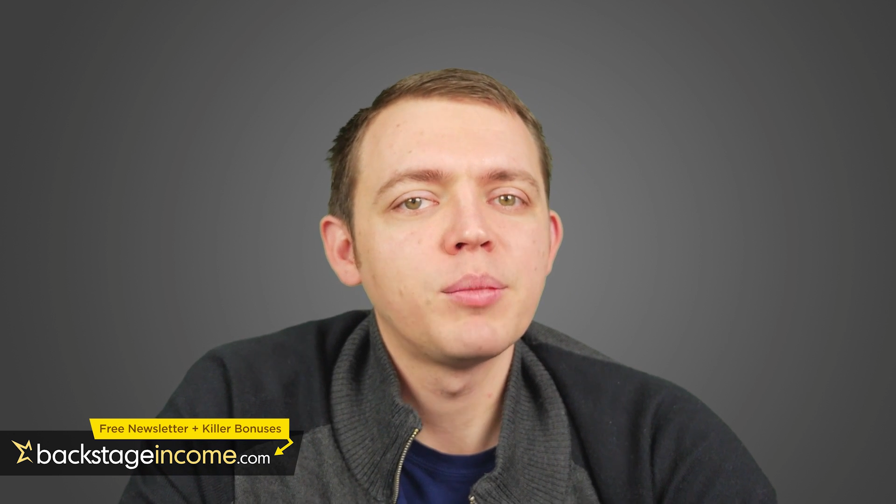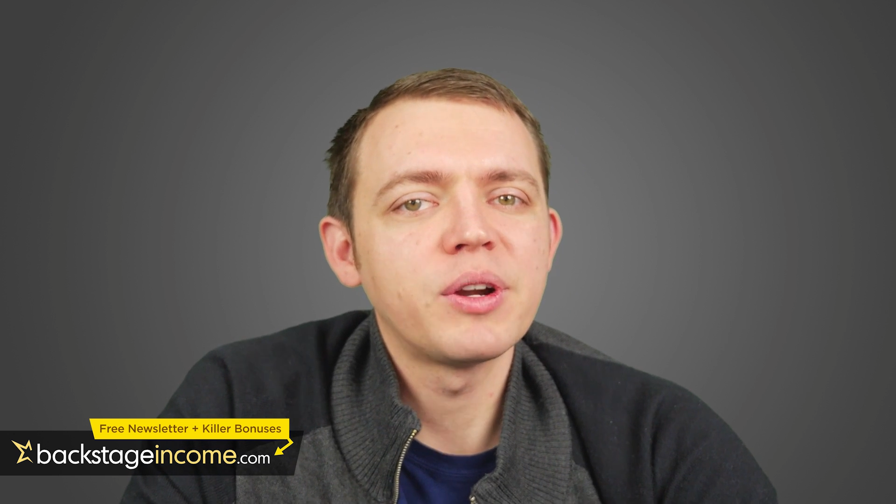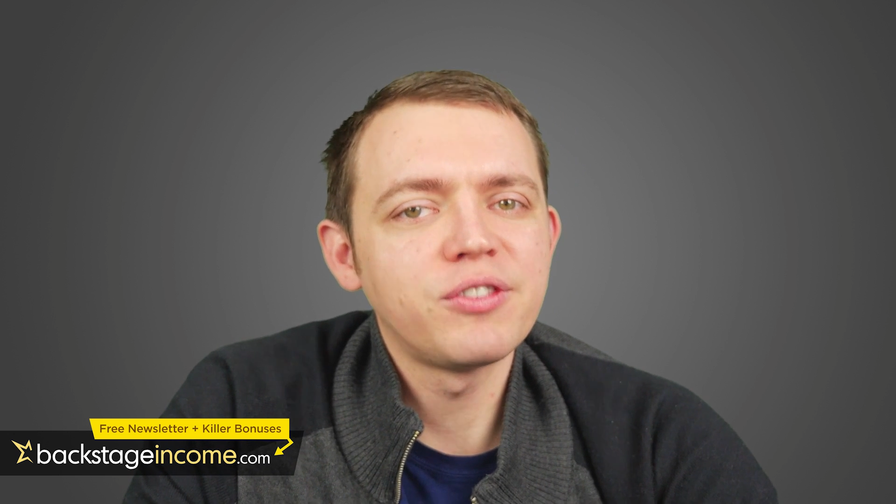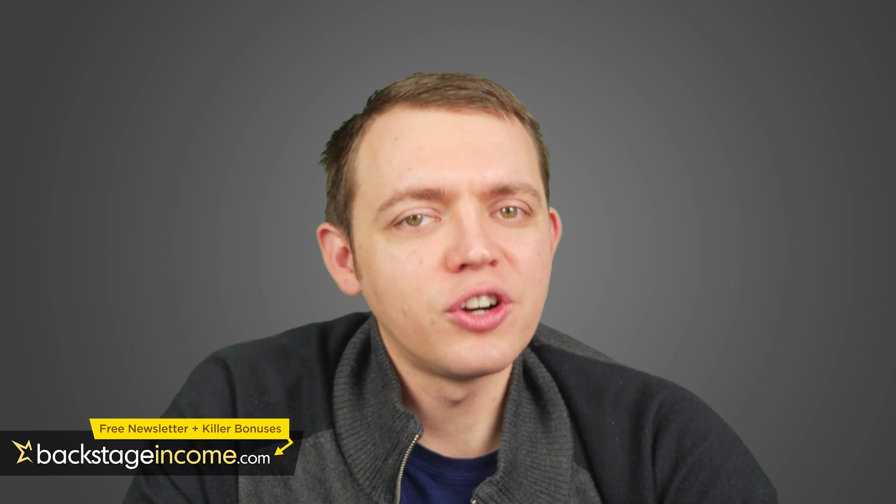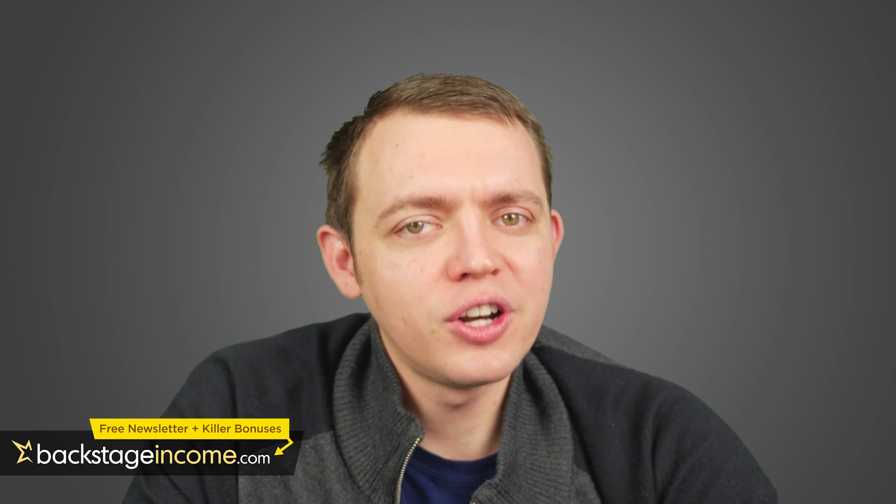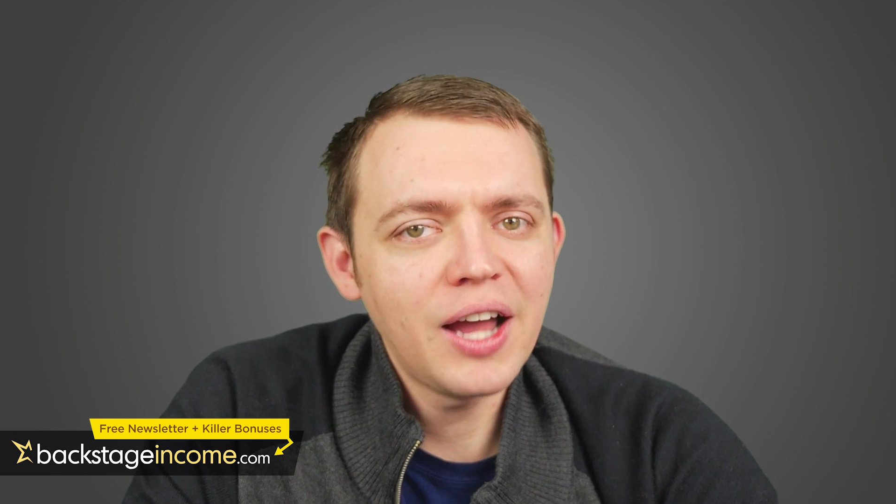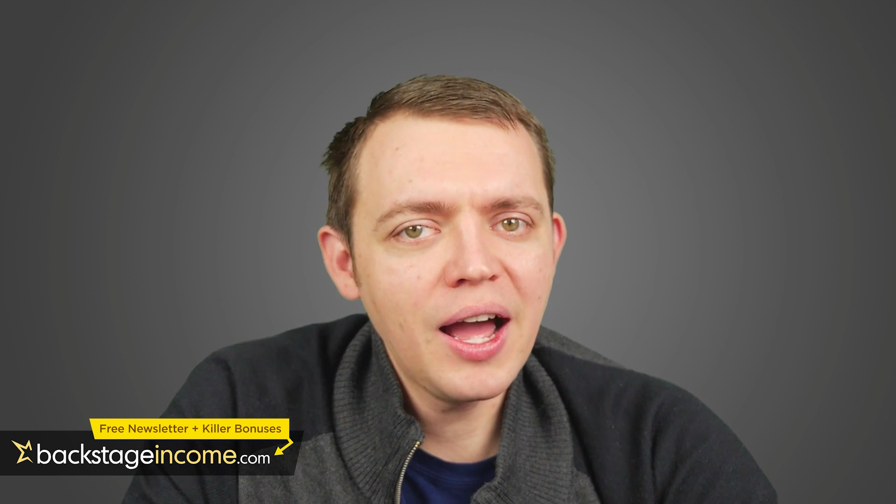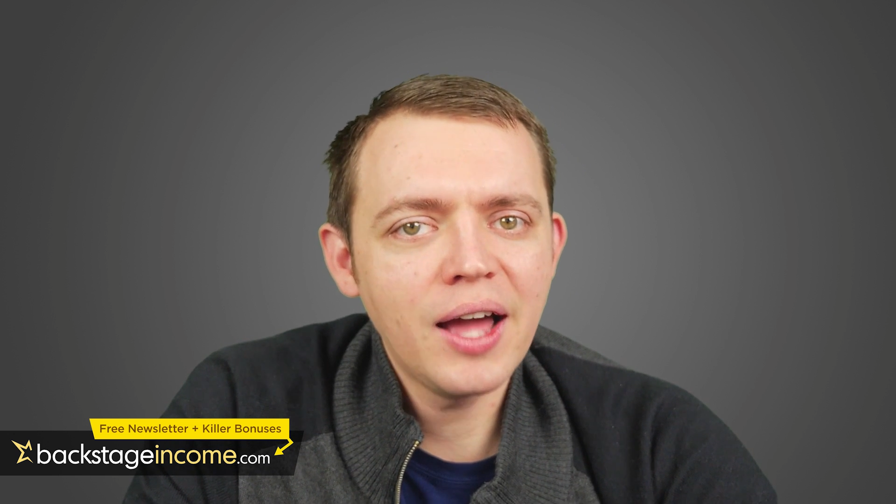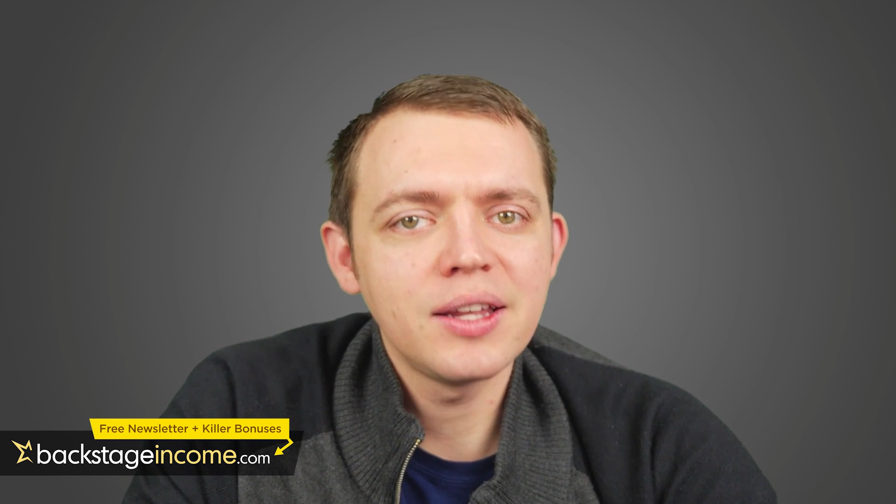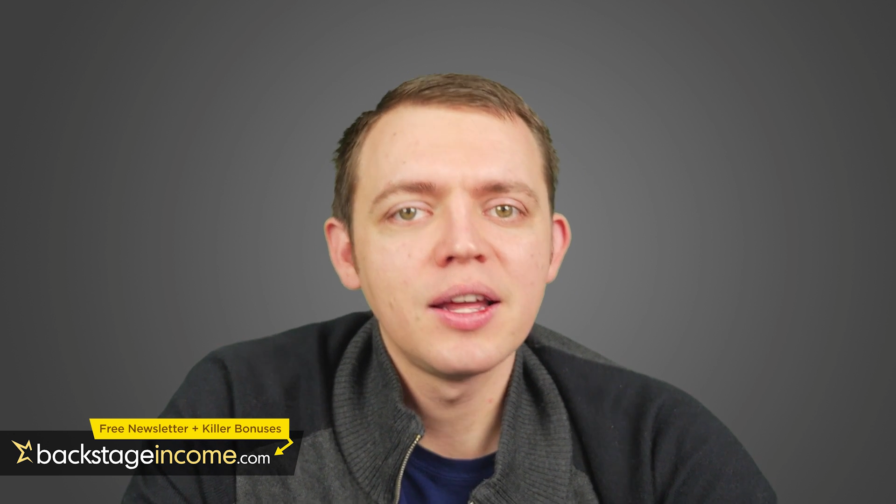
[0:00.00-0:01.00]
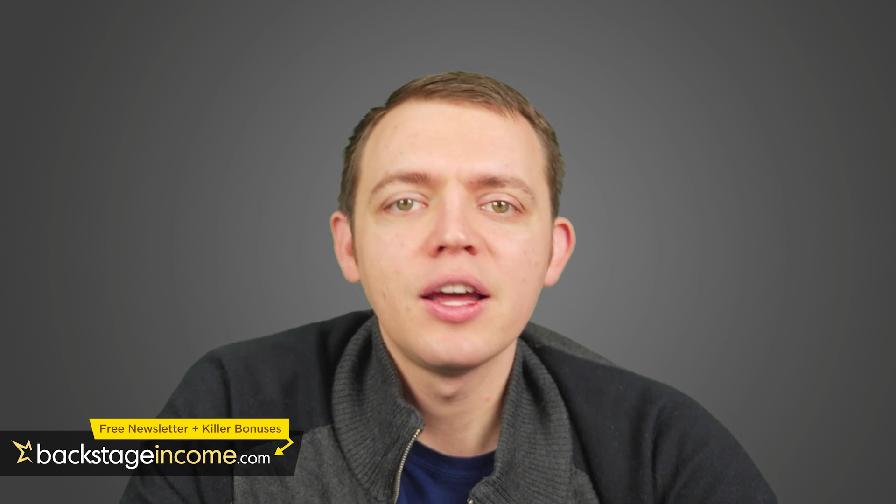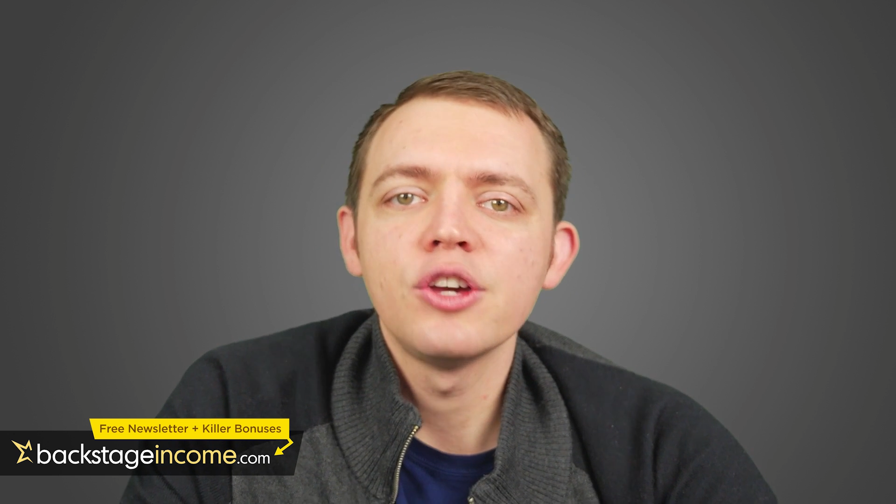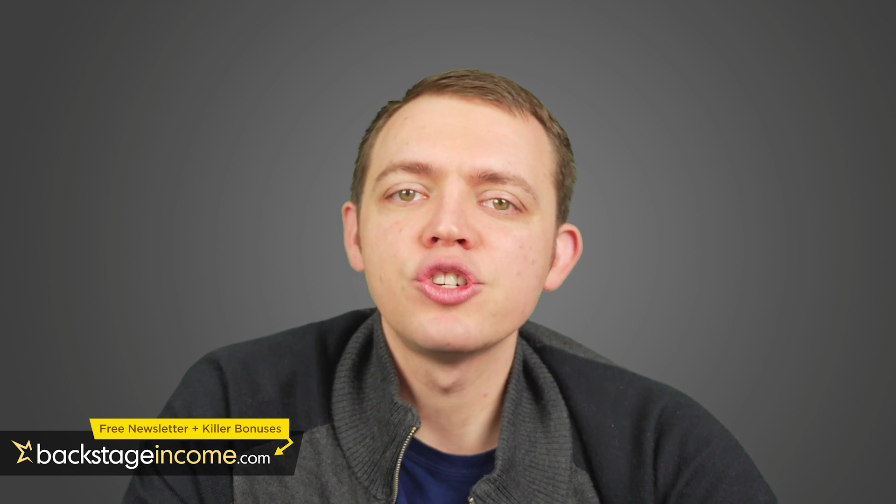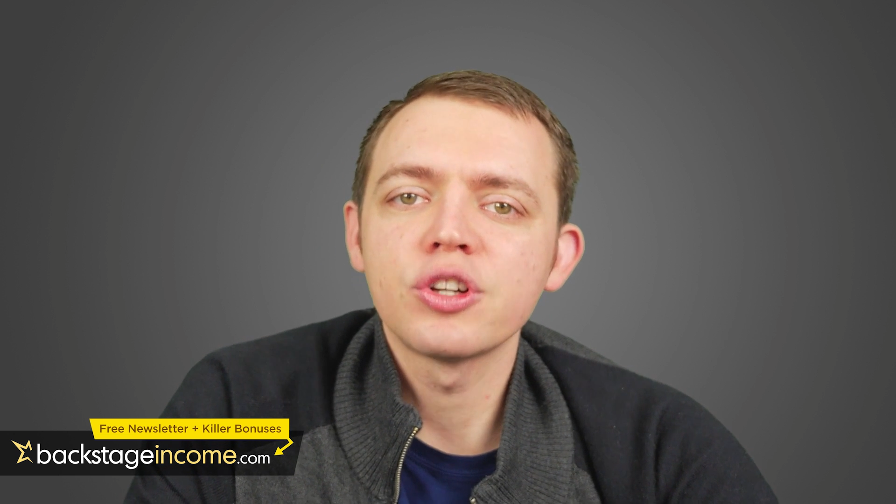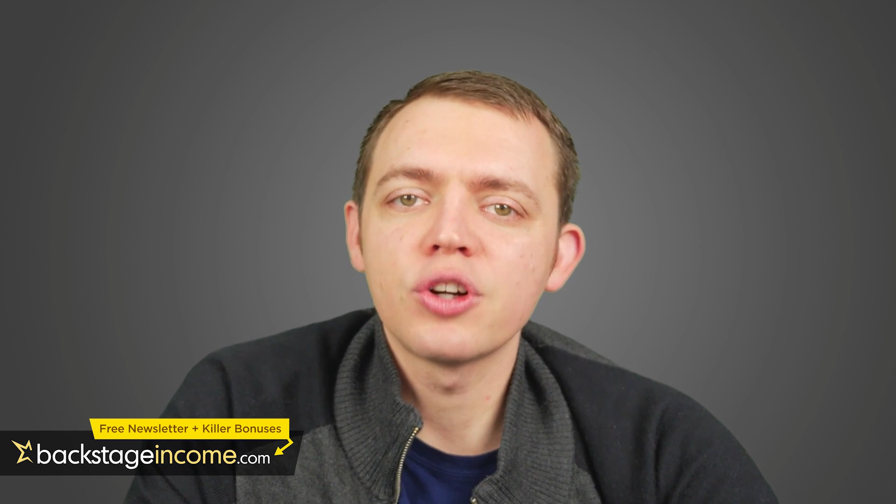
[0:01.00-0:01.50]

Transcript: But if you're not, you should